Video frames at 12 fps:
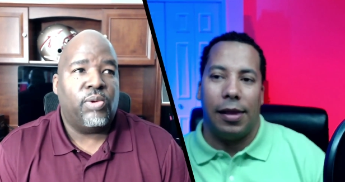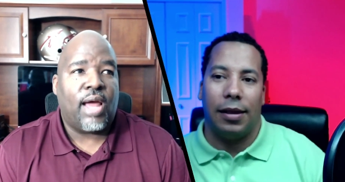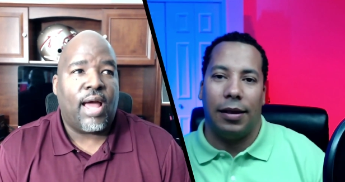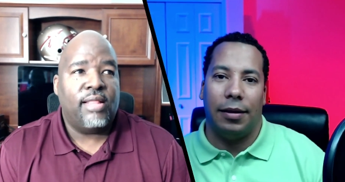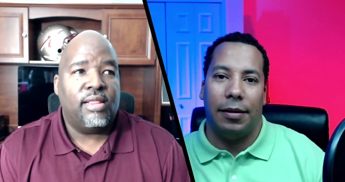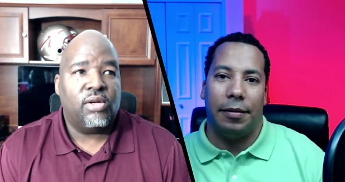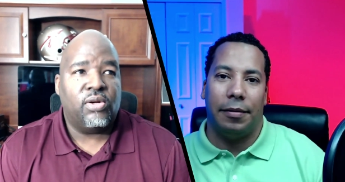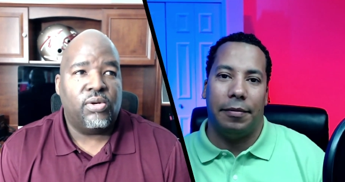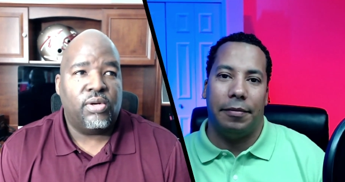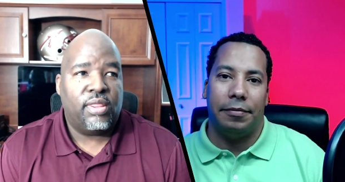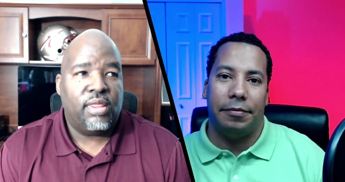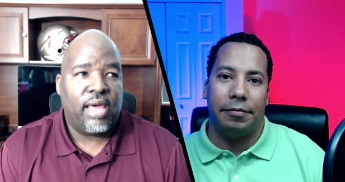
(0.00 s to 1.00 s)
Speaker 1: I
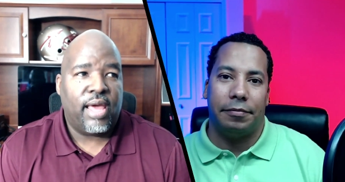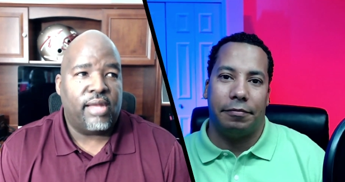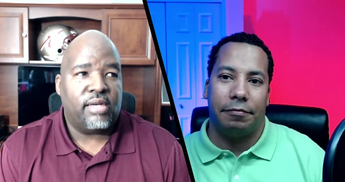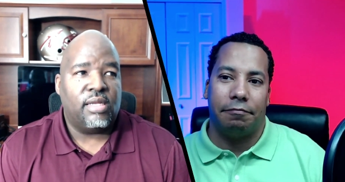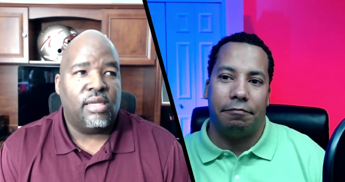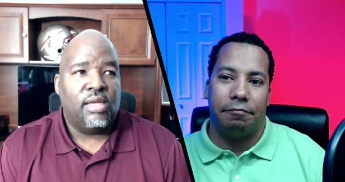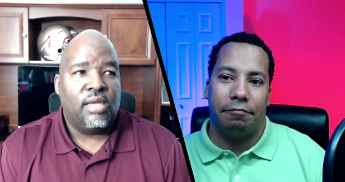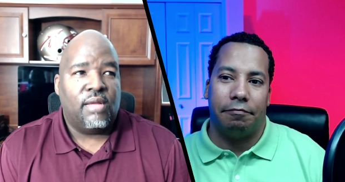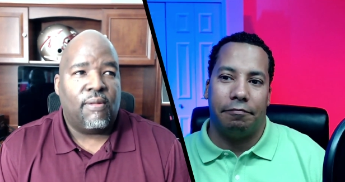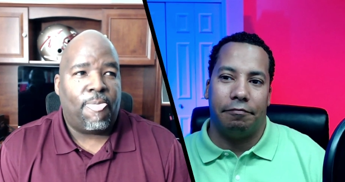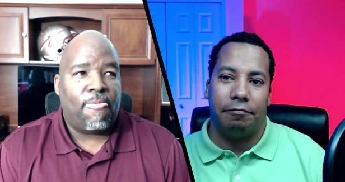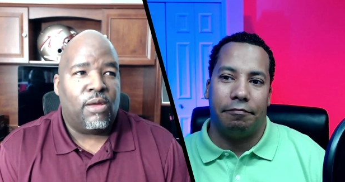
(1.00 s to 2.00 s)
learned that
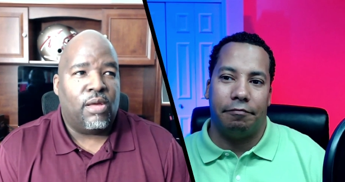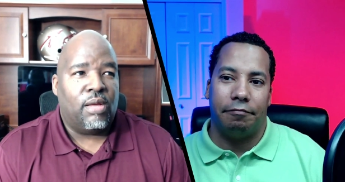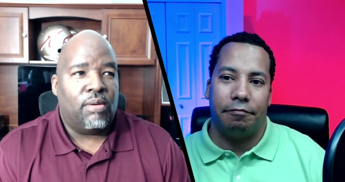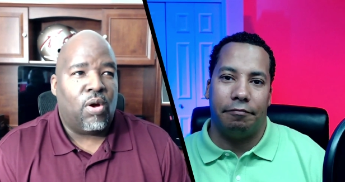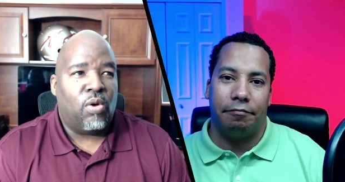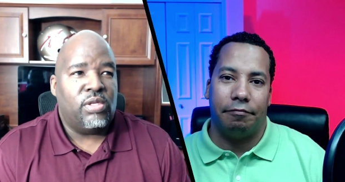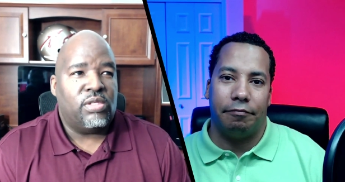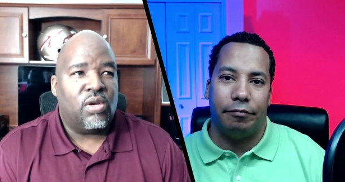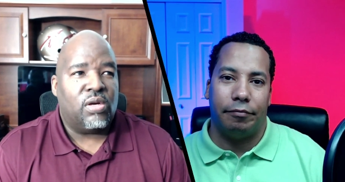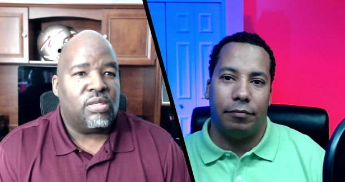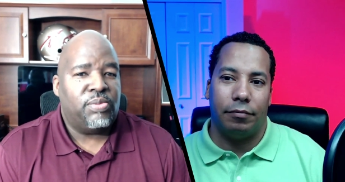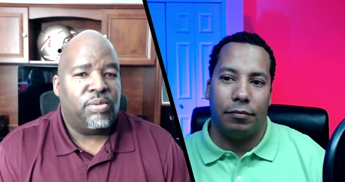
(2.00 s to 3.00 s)
uh, only
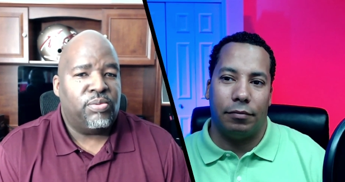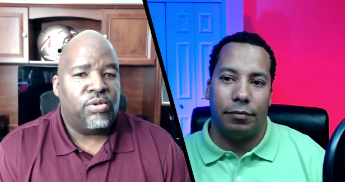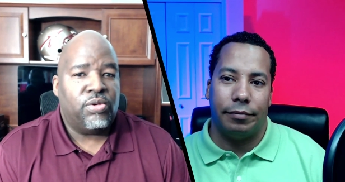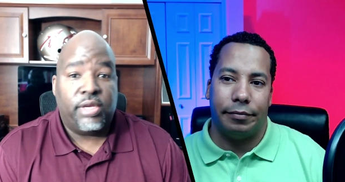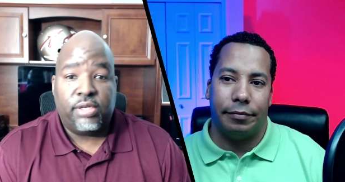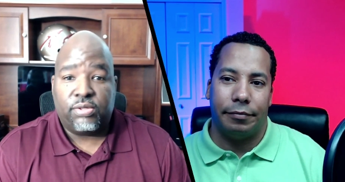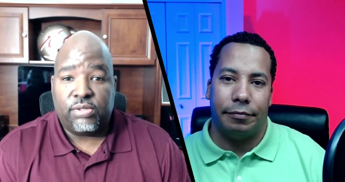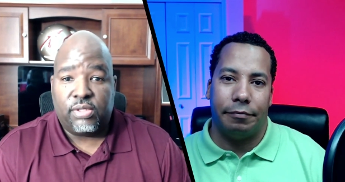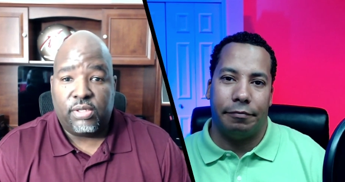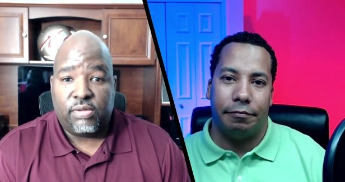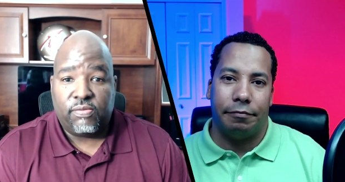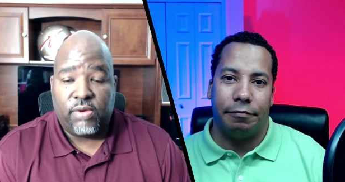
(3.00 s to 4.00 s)
talk to people who are
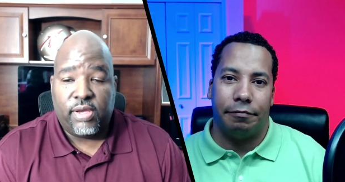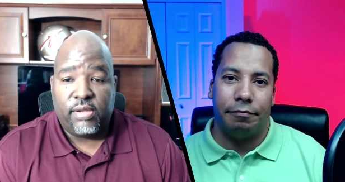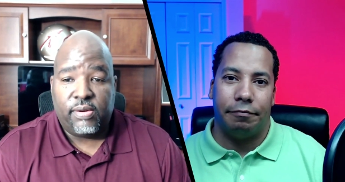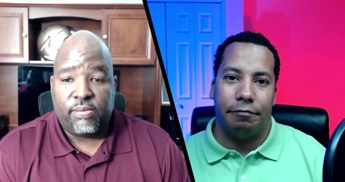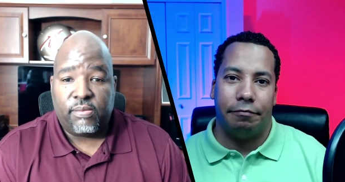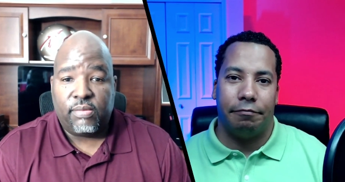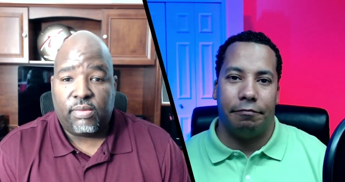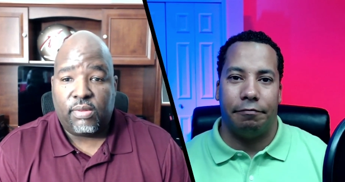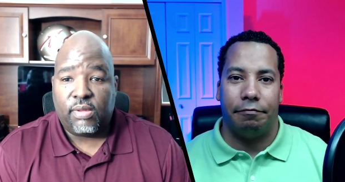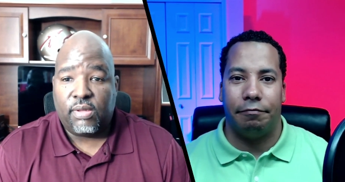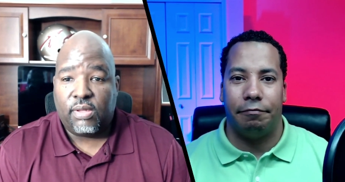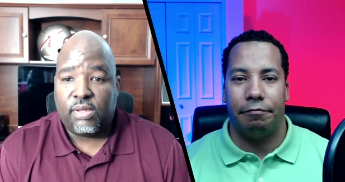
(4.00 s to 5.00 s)
interested, right?
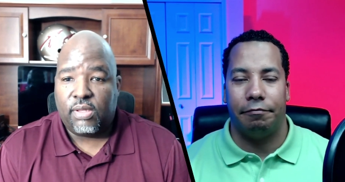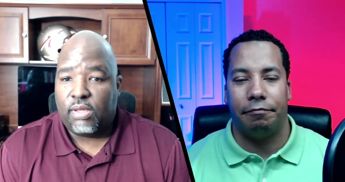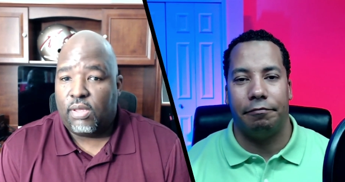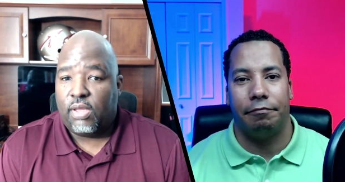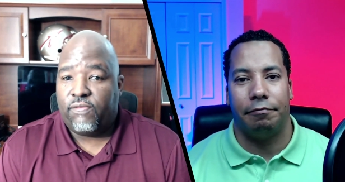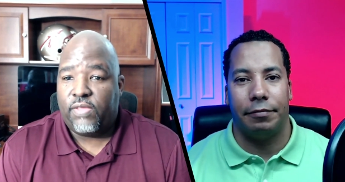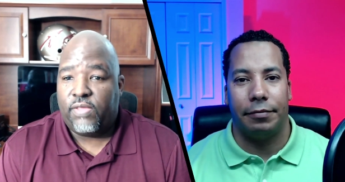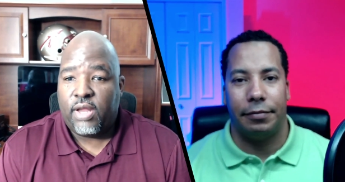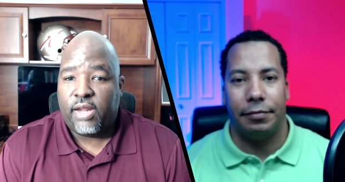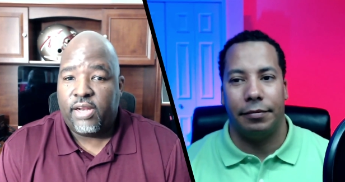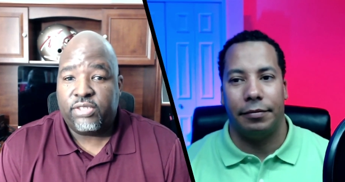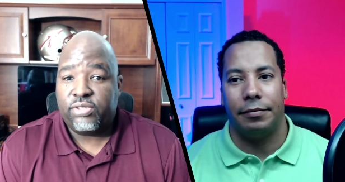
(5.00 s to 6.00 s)
if they're
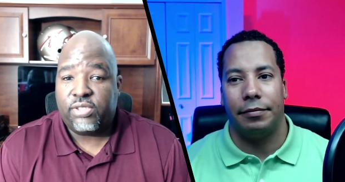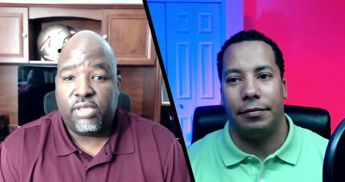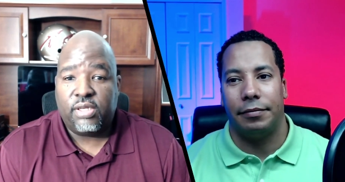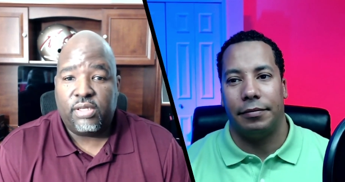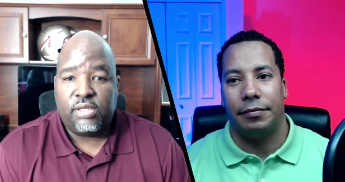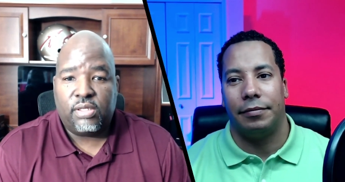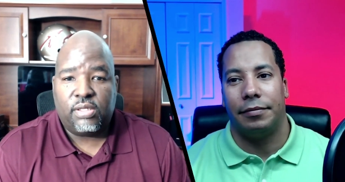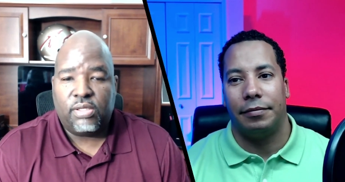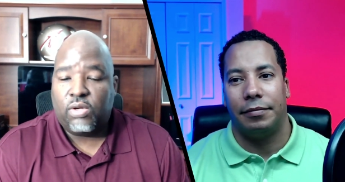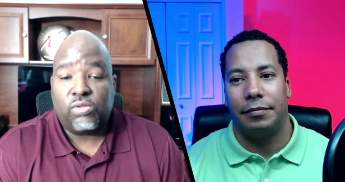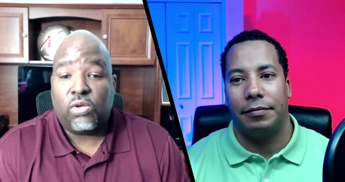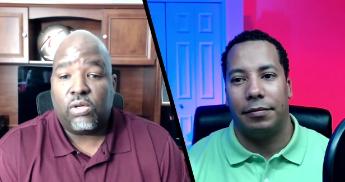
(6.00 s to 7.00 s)
not interested,
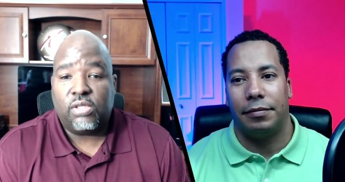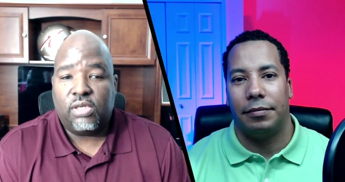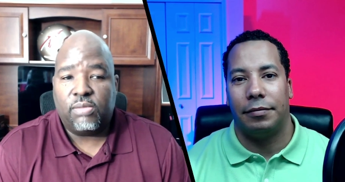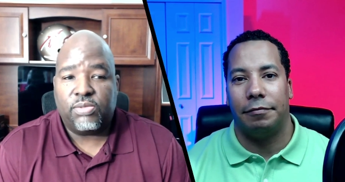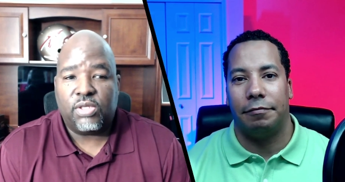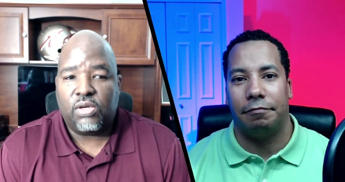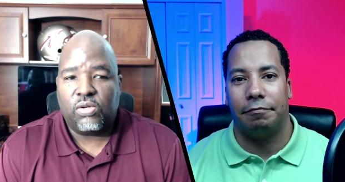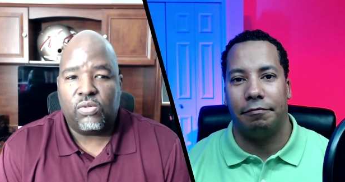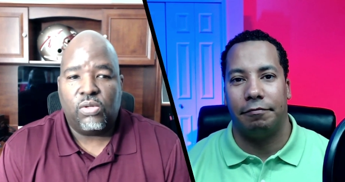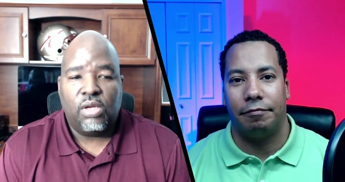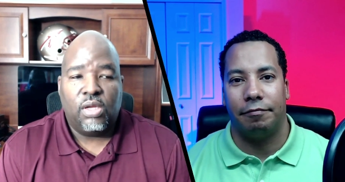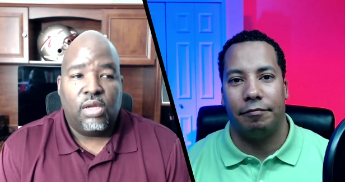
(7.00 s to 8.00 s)
don't talk to them.
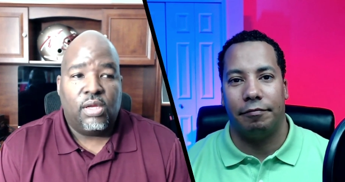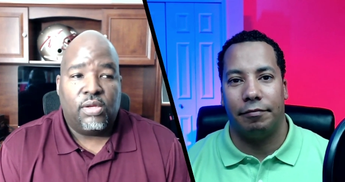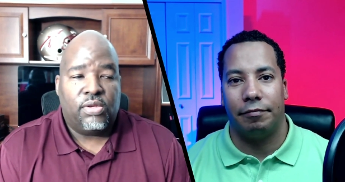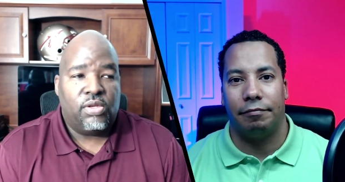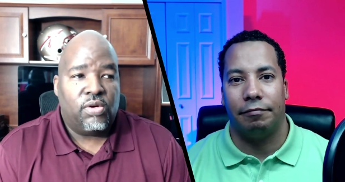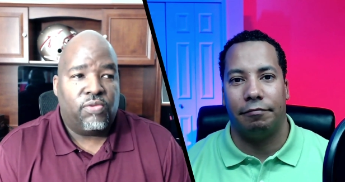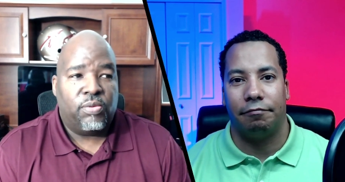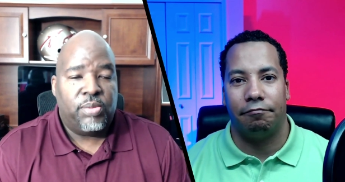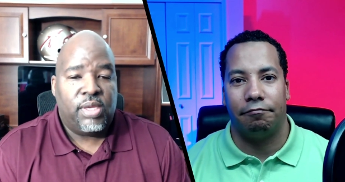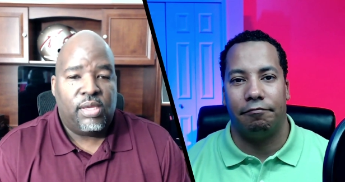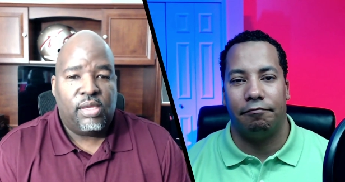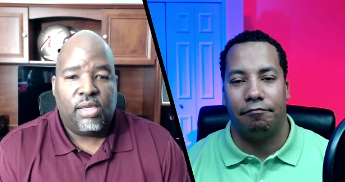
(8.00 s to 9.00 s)
So, you know, for
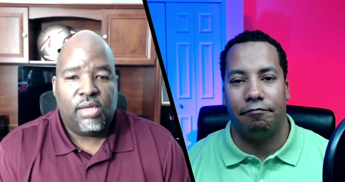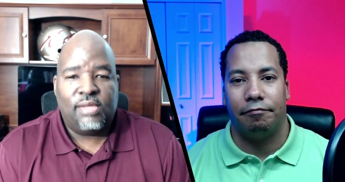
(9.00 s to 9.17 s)
me,